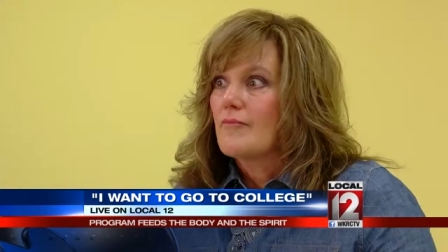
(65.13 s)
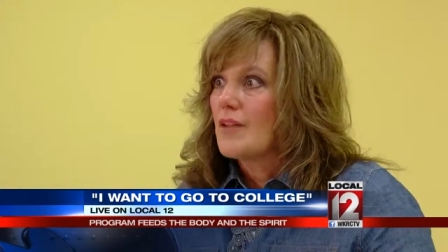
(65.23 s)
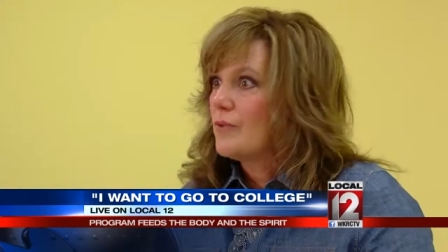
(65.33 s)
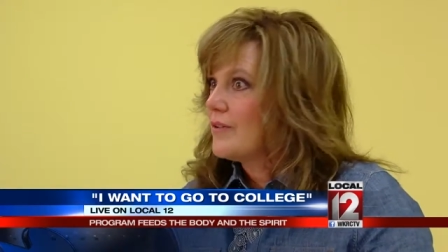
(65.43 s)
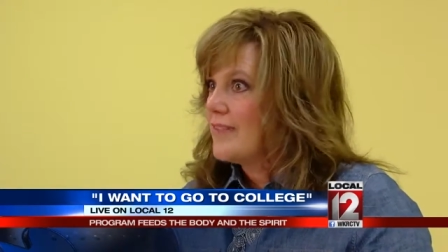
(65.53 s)

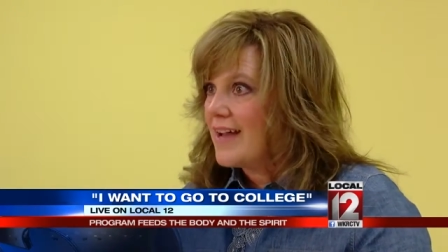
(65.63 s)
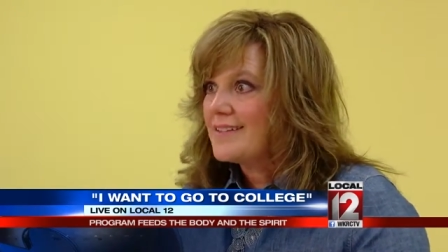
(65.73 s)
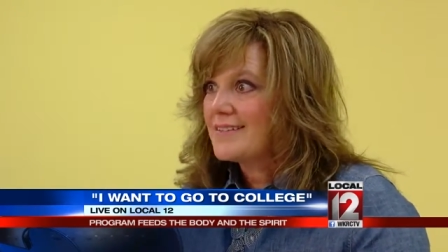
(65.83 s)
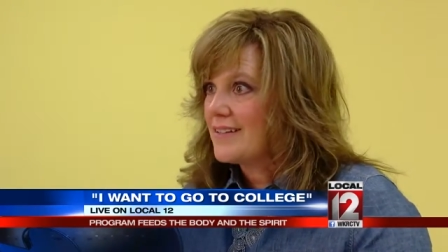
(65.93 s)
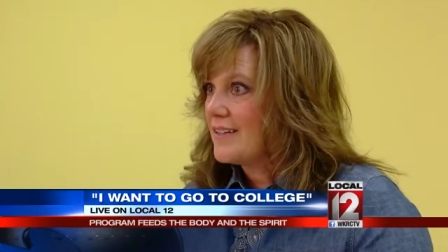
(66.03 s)
Well,
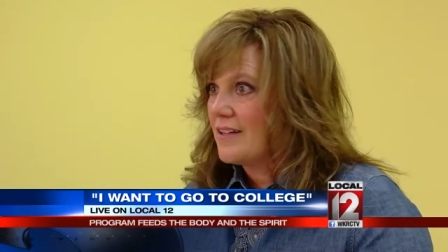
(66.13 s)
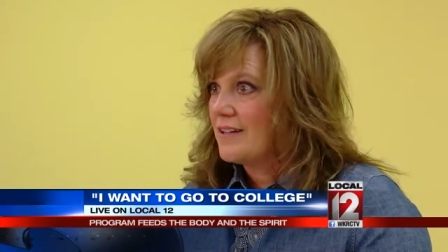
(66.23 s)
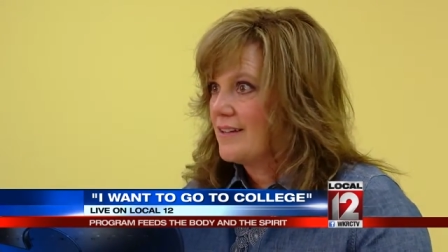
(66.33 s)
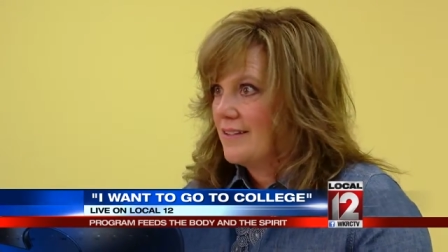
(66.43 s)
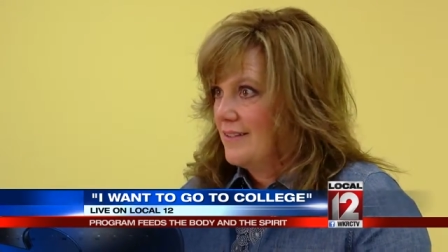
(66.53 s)
that's,
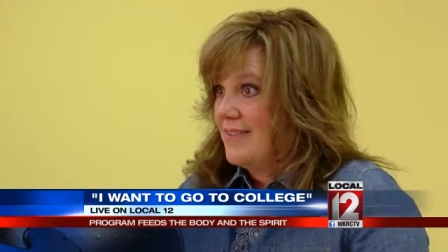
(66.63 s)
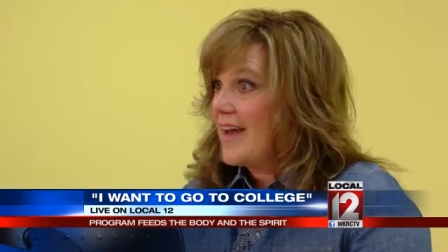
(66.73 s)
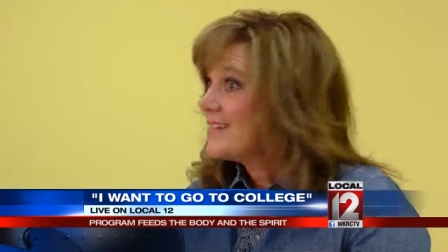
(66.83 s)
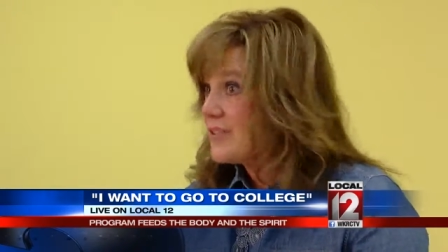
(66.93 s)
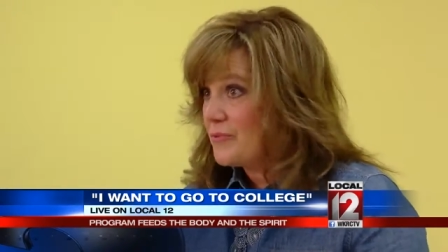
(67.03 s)

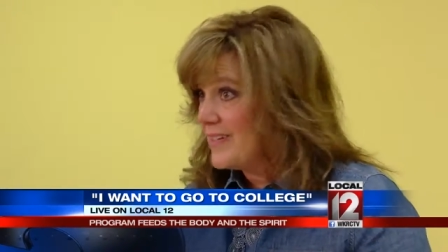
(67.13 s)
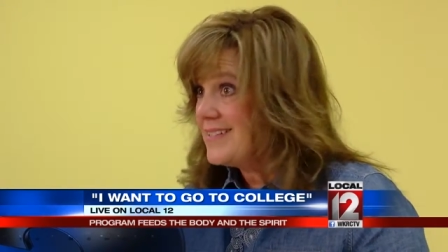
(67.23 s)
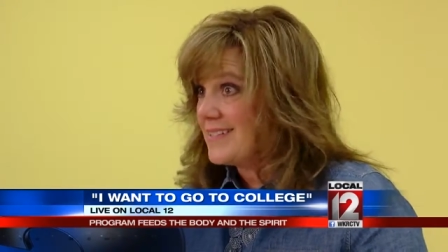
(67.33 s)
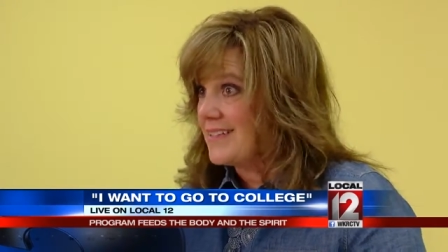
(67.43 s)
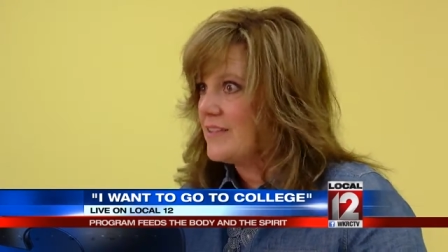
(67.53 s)
that's the
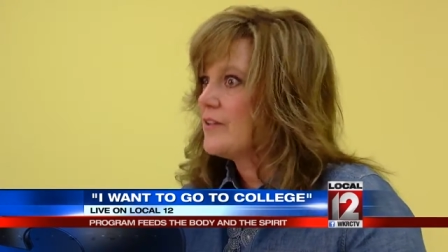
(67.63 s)
reason.